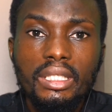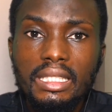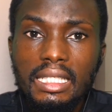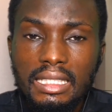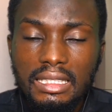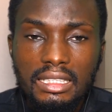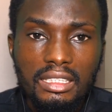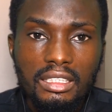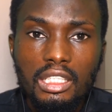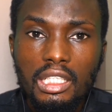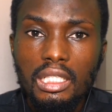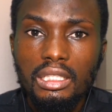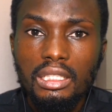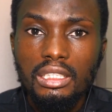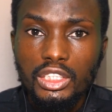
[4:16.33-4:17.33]
getting
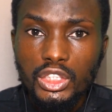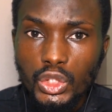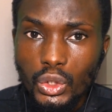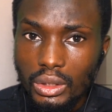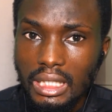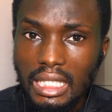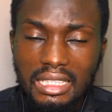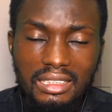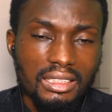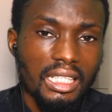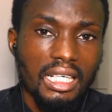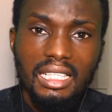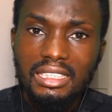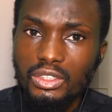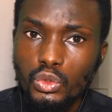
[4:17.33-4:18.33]
the journals, the
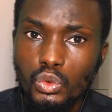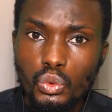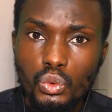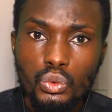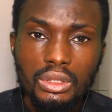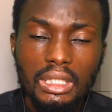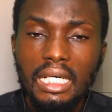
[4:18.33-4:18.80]
articles,